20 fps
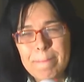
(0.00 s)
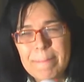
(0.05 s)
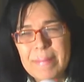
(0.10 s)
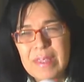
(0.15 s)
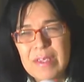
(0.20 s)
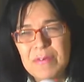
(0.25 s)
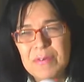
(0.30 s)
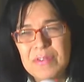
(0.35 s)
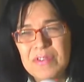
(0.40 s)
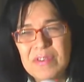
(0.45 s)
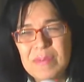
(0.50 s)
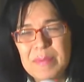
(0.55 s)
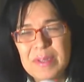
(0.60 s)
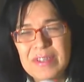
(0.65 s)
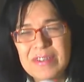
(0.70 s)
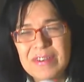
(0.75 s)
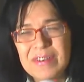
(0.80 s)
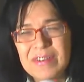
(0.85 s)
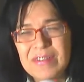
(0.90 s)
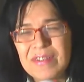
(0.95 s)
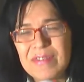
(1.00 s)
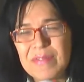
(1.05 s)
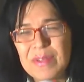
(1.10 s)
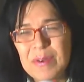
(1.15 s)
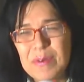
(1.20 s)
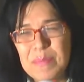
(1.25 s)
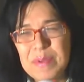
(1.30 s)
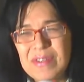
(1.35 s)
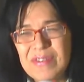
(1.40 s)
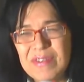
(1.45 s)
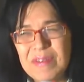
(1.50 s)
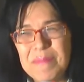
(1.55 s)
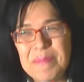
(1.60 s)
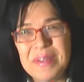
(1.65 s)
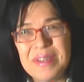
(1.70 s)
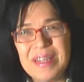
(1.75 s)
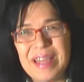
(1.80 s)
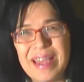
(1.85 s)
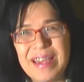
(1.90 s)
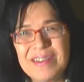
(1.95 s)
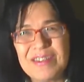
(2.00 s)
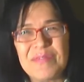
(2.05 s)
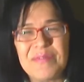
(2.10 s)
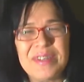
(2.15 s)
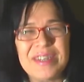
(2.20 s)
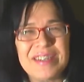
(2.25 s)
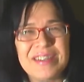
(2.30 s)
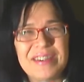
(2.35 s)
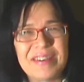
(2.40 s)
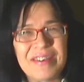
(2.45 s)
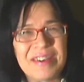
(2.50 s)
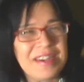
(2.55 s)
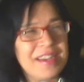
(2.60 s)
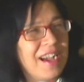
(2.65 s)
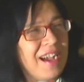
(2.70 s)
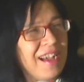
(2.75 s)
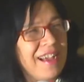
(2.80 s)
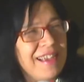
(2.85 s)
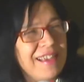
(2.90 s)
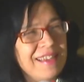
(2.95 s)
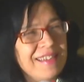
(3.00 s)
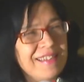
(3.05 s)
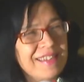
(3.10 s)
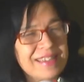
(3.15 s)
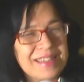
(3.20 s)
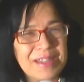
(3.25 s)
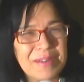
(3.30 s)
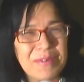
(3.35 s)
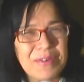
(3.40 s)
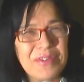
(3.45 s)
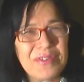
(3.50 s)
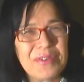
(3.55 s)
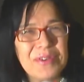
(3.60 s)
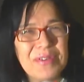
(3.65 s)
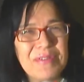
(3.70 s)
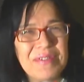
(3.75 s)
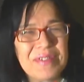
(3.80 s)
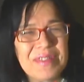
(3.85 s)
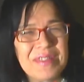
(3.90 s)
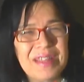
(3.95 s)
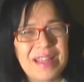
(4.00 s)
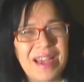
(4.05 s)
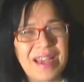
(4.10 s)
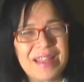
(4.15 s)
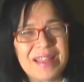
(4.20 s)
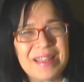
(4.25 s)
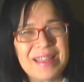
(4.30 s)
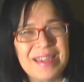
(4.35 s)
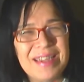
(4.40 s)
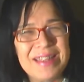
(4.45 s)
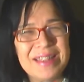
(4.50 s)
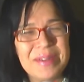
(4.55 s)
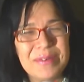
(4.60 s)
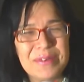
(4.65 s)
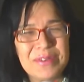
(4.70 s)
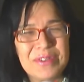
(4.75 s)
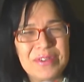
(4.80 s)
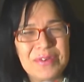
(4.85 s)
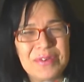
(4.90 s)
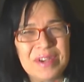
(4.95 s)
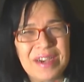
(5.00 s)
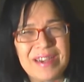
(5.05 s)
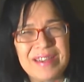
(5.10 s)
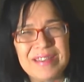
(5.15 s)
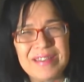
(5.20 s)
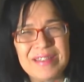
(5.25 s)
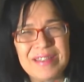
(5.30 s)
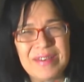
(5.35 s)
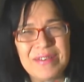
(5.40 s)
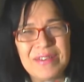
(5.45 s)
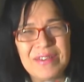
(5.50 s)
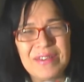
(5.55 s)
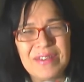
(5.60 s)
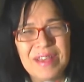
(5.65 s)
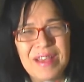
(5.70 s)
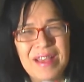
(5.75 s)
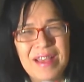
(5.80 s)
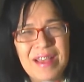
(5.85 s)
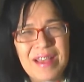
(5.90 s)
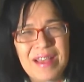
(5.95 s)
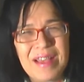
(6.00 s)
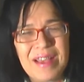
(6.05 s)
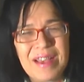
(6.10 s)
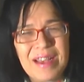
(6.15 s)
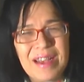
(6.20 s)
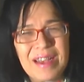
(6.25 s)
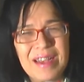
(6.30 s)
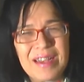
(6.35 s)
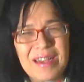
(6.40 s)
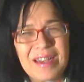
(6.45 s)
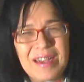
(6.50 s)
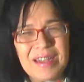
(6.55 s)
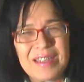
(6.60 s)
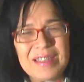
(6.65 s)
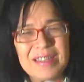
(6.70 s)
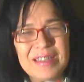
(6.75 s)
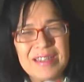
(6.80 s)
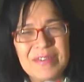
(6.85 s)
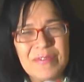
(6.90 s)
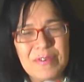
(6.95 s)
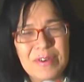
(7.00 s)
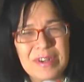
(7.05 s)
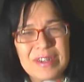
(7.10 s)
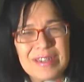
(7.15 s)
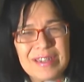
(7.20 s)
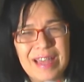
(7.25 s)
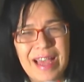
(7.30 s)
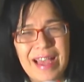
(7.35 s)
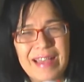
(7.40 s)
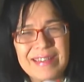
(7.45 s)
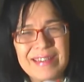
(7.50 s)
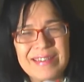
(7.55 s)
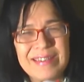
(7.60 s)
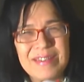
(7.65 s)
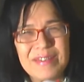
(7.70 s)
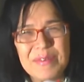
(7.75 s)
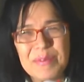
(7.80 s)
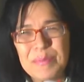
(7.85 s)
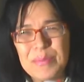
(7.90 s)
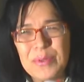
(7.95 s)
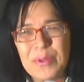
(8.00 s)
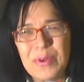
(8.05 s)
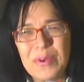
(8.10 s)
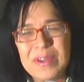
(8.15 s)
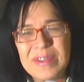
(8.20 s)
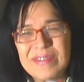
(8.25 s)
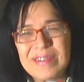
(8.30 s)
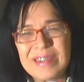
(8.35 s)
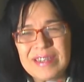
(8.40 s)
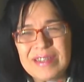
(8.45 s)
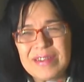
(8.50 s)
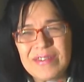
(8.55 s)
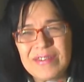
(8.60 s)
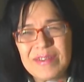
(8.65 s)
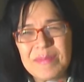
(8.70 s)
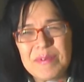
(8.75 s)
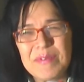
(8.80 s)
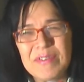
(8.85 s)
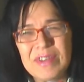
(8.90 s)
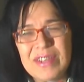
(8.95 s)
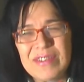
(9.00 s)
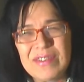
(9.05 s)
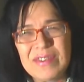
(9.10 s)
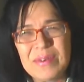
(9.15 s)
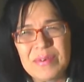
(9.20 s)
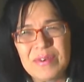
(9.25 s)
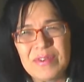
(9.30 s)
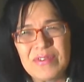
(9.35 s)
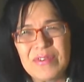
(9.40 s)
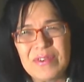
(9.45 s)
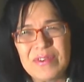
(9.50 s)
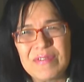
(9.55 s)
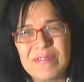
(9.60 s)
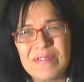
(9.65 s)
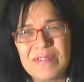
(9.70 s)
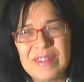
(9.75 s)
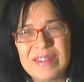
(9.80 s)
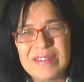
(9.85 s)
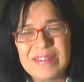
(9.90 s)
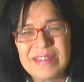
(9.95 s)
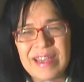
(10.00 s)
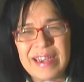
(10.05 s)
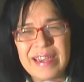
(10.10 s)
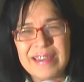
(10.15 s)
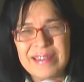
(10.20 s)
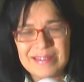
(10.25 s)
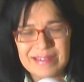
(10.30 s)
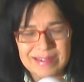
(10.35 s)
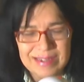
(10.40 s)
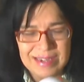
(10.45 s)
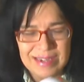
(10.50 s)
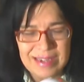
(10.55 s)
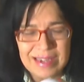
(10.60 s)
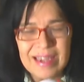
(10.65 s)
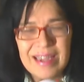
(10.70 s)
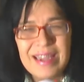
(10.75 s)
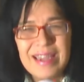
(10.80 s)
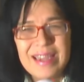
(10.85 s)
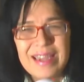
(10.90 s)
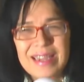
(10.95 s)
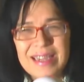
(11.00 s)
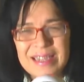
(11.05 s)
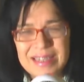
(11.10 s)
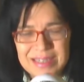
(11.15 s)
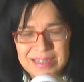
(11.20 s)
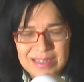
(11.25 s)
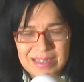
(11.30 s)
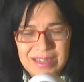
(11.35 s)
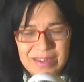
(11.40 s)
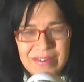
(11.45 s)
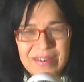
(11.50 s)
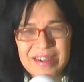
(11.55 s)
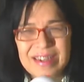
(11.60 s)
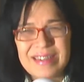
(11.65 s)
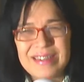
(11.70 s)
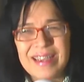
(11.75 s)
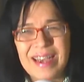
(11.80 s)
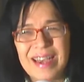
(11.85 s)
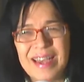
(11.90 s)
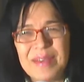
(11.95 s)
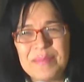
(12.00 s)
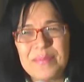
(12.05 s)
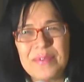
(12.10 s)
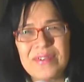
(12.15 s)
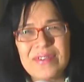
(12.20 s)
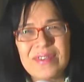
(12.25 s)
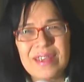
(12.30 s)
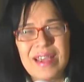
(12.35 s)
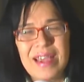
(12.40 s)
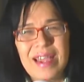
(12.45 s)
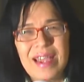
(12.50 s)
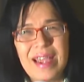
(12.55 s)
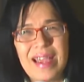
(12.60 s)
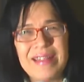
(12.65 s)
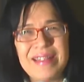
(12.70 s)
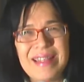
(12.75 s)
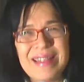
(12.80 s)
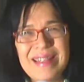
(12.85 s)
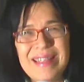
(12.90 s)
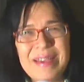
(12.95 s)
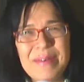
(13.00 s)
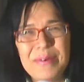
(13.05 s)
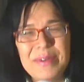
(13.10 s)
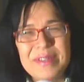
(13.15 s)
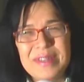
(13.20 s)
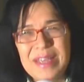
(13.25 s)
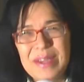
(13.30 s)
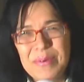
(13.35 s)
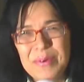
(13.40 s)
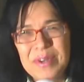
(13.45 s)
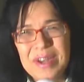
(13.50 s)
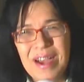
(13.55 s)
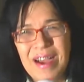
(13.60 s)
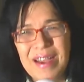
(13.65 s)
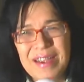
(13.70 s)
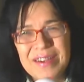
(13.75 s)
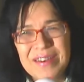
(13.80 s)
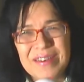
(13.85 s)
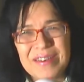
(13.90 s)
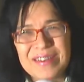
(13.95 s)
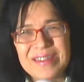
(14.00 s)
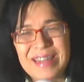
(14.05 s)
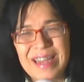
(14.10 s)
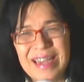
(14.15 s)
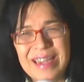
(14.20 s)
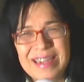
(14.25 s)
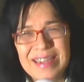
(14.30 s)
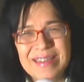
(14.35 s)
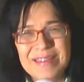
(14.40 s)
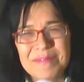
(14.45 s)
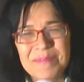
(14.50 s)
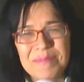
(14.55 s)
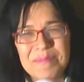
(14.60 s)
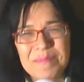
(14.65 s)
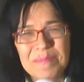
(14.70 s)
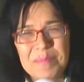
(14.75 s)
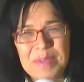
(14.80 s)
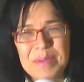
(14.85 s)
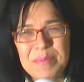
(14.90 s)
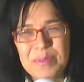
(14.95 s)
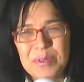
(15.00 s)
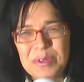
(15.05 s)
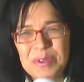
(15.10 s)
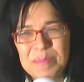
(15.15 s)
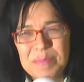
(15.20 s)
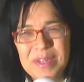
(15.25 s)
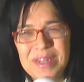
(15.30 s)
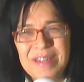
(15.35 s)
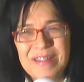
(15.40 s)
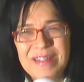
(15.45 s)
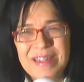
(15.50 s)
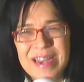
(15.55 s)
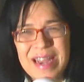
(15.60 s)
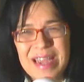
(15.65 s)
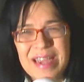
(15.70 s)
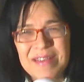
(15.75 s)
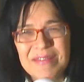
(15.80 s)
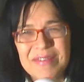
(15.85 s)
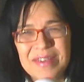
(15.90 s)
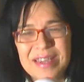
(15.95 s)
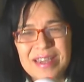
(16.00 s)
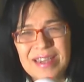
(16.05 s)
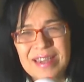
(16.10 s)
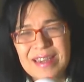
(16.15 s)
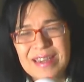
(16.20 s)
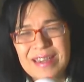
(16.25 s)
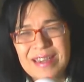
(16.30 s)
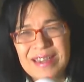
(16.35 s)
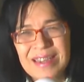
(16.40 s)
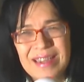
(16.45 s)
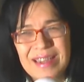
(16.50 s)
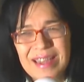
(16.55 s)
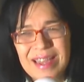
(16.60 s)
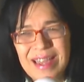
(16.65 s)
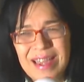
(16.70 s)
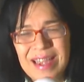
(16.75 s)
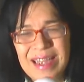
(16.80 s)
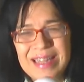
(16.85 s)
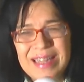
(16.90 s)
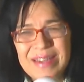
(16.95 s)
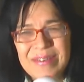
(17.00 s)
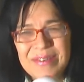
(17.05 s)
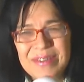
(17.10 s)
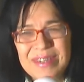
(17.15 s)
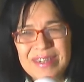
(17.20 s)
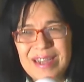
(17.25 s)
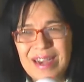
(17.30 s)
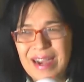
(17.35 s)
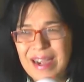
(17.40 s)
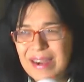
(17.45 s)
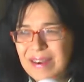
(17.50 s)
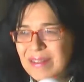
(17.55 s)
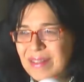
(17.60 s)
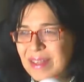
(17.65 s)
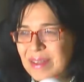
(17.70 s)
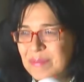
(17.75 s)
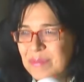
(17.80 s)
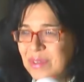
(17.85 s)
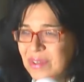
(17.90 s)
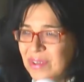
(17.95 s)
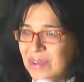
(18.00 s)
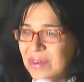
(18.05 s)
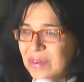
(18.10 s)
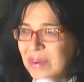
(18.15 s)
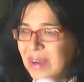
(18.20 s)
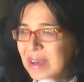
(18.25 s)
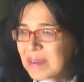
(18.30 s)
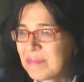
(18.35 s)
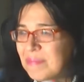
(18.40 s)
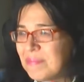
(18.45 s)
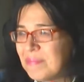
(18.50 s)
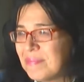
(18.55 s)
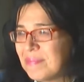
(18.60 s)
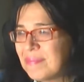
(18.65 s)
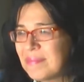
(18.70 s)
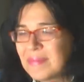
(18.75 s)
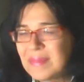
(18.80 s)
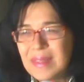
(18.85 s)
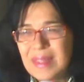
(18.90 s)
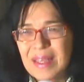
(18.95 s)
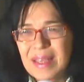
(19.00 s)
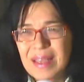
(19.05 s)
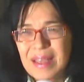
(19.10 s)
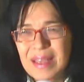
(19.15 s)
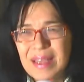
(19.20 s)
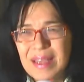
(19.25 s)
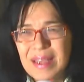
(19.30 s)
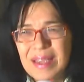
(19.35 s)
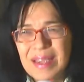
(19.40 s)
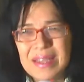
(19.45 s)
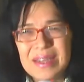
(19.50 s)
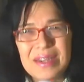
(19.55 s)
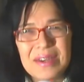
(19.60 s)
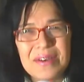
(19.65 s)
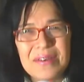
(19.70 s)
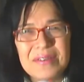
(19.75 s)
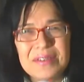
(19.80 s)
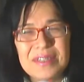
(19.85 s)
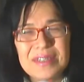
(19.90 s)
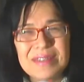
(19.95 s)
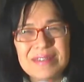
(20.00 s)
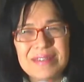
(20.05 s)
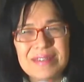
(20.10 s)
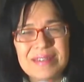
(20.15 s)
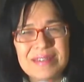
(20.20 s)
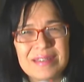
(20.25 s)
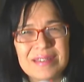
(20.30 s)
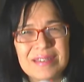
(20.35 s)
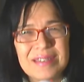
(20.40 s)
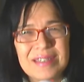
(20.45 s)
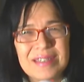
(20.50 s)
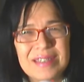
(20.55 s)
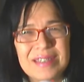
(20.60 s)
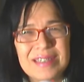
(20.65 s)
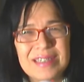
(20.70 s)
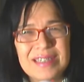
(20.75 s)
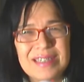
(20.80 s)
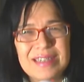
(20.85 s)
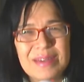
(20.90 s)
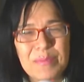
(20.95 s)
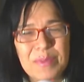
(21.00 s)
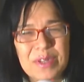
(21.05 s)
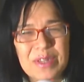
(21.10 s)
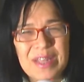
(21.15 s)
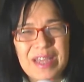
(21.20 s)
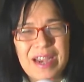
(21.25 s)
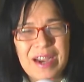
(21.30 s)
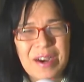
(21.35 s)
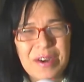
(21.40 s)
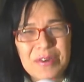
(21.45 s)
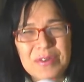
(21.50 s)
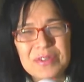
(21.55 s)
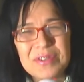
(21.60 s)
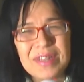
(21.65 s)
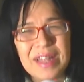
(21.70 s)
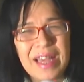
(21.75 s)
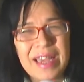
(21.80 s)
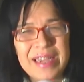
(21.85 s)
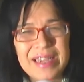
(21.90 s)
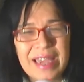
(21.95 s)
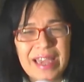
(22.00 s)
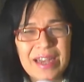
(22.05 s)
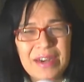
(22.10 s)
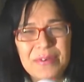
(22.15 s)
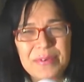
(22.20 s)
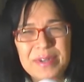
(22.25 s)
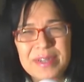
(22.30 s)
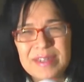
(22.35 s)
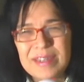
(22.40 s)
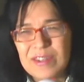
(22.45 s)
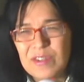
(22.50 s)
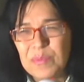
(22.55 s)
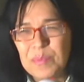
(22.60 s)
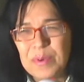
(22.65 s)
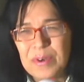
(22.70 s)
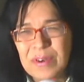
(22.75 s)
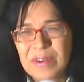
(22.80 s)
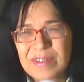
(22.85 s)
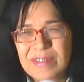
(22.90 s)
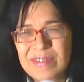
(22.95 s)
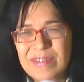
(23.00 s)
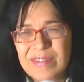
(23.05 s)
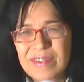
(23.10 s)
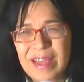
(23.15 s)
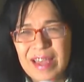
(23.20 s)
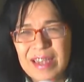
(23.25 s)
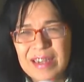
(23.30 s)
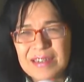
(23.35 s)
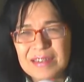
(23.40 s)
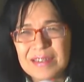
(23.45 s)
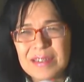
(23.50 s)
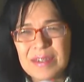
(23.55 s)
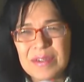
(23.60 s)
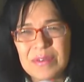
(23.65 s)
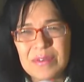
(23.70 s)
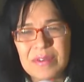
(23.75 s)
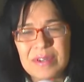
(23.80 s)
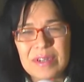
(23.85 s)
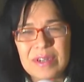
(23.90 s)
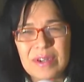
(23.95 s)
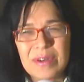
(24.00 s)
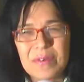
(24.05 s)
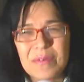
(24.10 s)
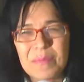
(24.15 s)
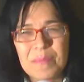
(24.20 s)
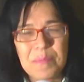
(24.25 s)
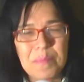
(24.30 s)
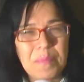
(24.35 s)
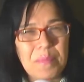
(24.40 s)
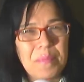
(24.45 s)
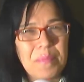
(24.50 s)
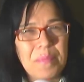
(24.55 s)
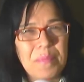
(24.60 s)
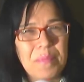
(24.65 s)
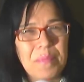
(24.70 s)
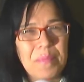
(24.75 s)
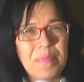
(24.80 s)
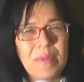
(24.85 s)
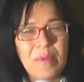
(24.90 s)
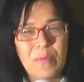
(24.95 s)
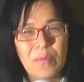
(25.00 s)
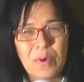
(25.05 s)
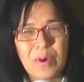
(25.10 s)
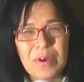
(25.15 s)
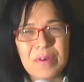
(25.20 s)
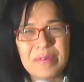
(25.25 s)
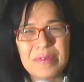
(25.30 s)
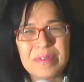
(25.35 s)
military stuff. There'd be some ex-military guys. Like, there were sort of, I think there were two kinds, there were different classes of employees. Like, there's some of us who were sort of the science-y engineering types. And then they would hire, like, people who had been in the Navy. And they would hire them to, you know, just someone there who's, like, had a real experience to actually, you know, work with